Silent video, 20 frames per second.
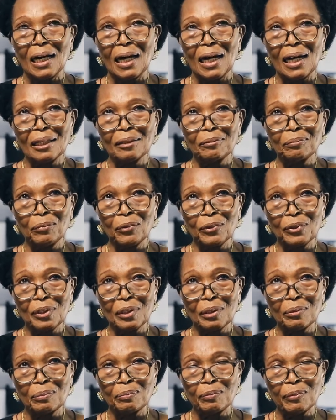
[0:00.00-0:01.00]
and must
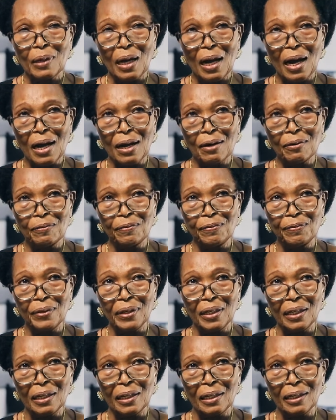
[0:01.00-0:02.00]
have
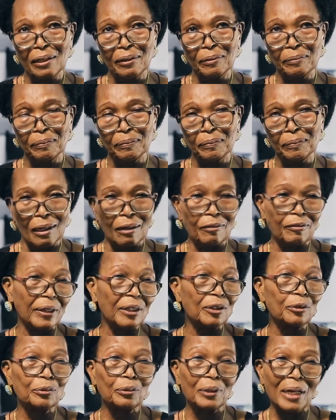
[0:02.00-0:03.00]
a very
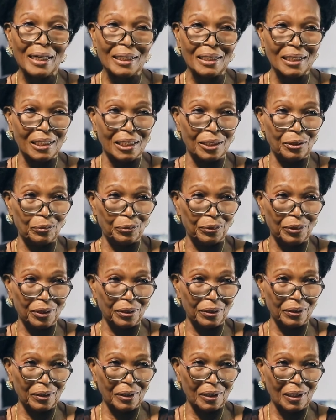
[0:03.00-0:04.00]
good attitude.
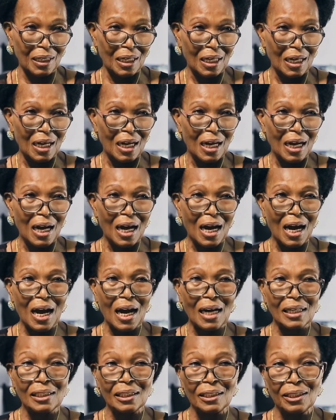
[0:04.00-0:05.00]

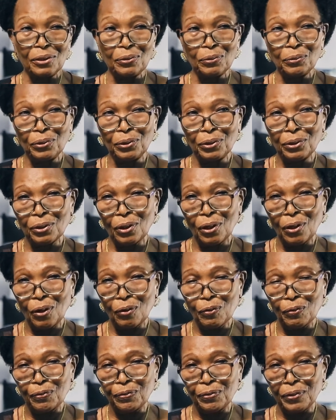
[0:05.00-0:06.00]
Attitude
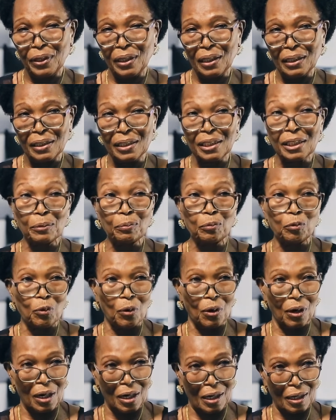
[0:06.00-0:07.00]
of
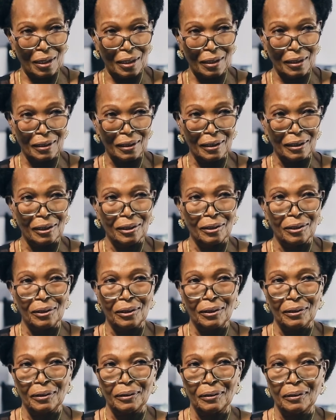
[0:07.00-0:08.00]
teamwork.
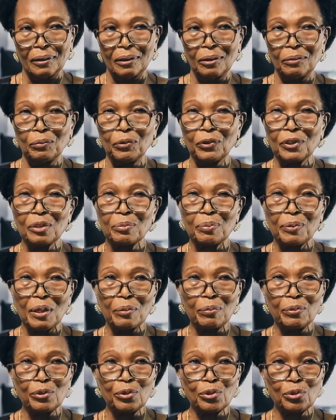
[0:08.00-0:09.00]
You must be
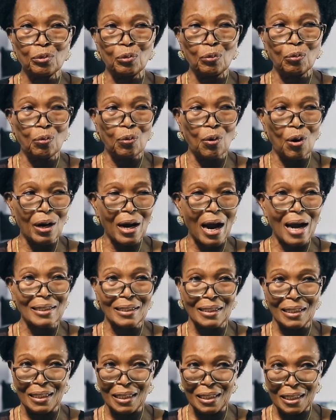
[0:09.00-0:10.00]
able to work as
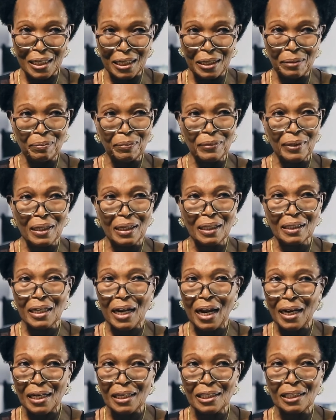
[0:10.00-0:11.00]
a team
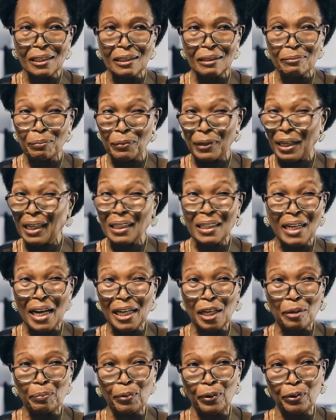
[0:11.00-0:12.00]
in
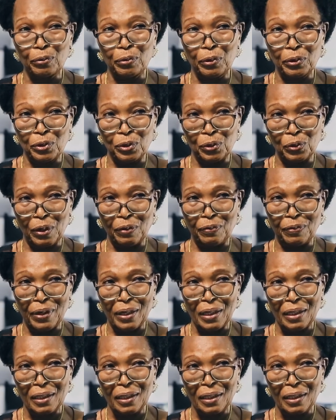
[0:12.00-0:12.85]
any board whatsoever.